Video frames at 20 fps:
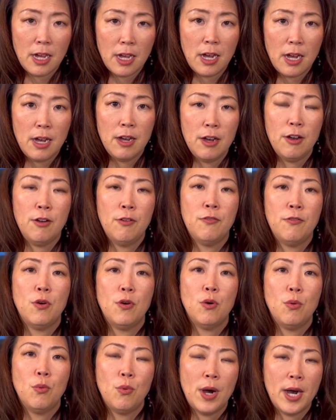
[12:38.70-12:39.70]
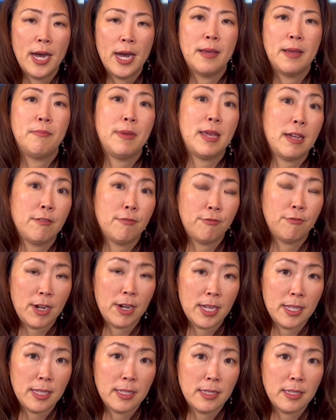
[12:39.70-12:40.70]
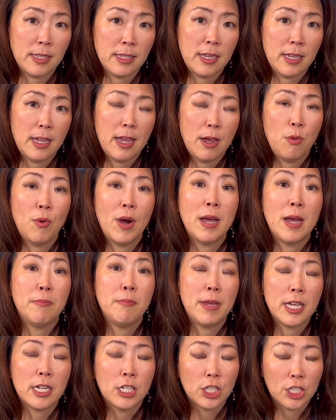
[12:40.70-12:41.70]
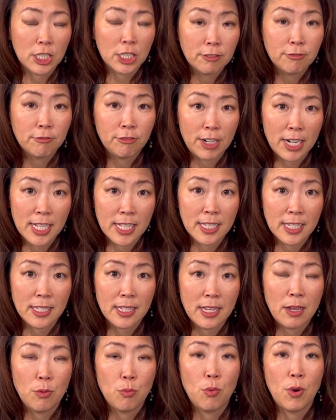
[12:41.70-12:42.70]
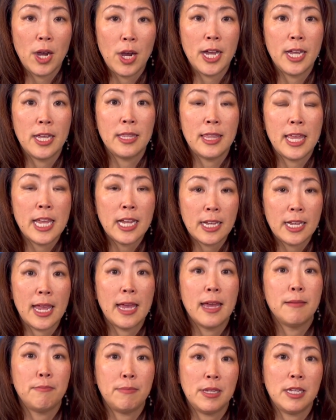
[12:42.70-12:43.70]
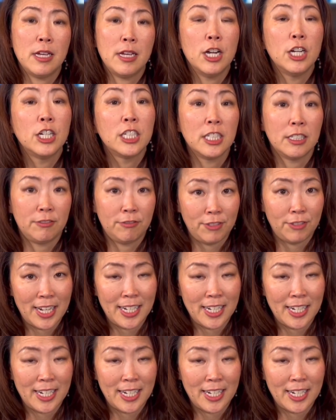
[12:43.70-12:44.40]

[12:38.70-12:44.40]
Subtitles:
of why make friends, why make good friends, and why they can be a good friend.